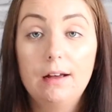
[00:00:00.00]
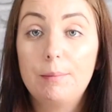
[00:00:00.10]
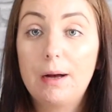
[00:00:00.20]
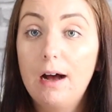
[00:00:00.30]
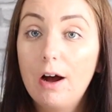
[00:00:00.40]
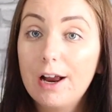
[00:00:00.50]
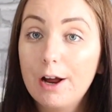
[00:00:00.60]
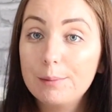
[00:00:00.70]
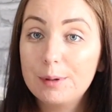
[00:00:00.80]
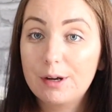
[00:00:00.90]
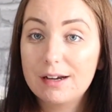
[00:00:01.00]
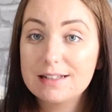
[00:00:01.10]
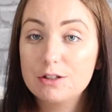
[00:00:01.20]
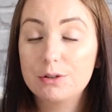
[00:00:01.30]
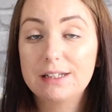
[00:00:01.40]
But I hope you guys
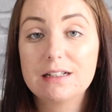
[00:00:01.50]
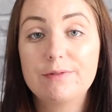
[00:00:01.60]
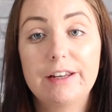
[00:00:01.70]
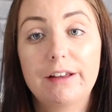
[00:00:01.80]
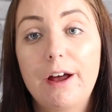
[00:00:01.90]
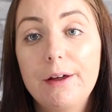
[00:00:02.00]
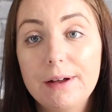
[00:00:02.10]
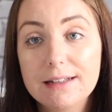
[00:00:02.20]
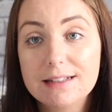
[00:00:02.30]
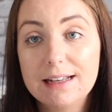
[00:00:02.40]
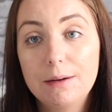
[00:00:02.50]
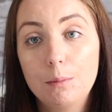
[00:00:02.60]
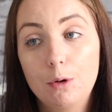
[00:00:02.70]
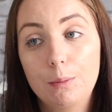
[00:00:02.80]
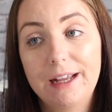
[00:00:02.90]
enjoyed this video and seeing
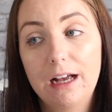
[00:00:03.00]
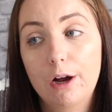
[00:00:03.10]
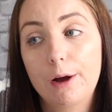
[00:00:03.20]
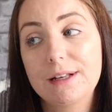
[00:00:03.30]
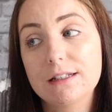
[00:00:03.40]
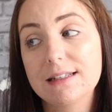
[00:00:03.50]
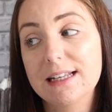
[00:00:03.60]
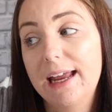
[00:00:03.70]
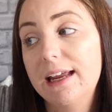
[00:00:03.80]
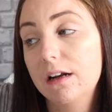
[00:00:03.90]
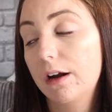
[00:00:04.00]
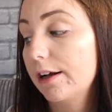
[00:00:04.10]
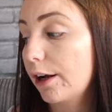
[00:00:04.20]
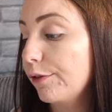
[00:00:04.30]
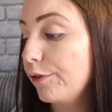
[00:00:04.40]
what we are going to take,
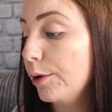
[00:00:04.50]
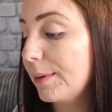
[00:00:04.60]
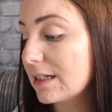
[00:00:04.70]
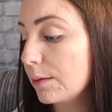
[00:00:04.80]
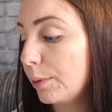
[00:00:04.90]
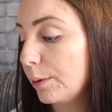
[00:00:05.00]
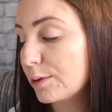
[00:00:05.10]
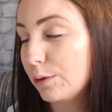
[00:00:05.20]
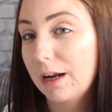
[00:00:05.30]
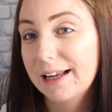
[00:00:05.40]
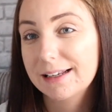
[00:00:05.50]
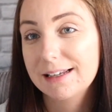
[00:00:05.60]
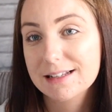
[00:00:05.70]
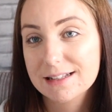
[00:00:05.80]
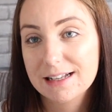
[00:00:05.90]
like a few bits and bobs or like
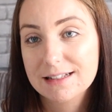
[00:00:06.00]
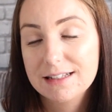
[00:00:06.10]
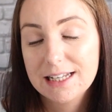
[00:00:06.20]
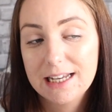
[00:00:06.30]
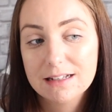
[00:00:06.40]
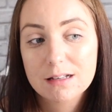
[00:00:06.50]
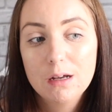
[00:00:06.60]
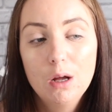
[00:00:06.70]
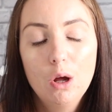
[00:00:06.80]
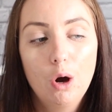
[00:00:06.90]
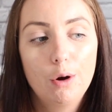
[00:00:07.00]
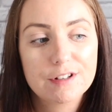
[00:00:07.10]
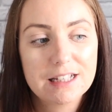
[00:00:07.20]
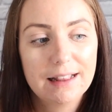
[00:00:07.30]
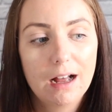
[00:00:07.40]
necessities.
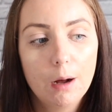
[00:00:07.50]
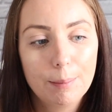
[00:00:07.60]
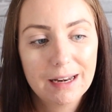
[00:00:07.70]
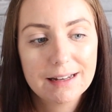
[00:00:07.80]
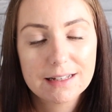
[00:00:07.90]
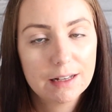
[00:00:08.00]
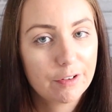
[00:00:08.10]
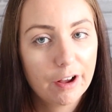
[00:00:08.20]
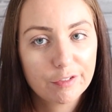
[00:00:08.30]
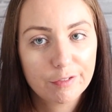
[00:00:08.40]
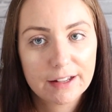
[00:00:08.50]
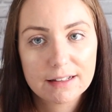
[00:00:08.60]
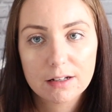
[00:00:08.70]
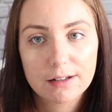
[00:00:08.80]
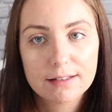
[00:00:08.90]
Obviously there are plenty of other
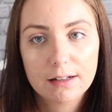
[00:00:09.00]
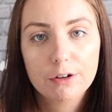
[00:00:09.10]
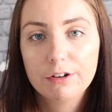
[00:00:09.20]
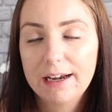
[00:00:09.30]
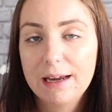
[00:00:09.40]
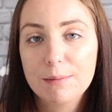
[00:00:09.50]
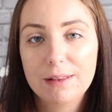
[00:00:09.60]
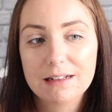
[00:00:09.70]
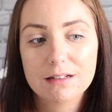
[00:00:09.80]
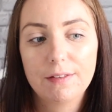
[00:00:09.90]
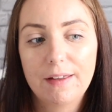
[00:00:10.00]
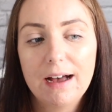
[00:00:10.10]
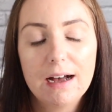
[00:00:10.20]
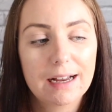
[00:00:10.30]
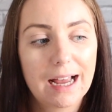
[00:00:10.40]
things like sun cream, things like
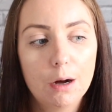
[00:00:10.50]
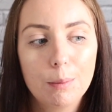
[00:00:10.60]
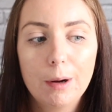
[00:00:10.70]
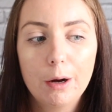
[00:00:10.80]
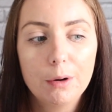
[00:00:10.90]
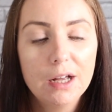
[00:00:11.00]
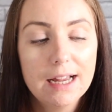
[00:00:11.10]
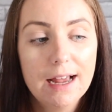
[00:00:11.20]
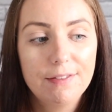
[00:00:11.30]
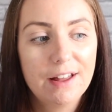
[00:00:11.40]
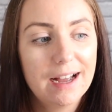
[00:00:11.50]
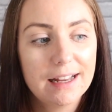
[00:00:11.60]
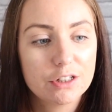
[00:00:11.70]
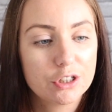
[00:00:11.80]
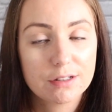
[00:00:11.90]
that, Calpol, that
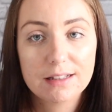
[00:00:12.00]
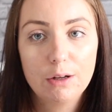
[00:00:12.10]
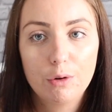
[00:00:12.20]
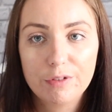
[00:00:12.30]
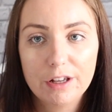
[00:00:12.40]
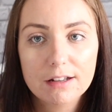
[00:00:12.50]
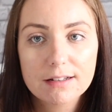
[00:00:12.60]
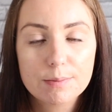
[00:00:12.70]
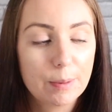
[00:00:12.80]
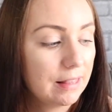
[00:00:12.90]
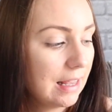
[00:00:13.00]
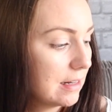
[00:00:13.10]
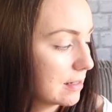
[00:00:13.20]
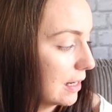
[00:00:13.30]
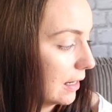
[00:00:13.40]
is just the obvious. But
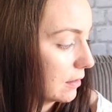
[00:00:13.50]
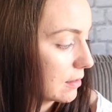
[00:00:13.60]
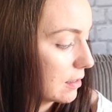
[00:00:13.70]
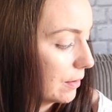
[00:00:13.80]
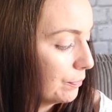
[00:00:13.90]
these things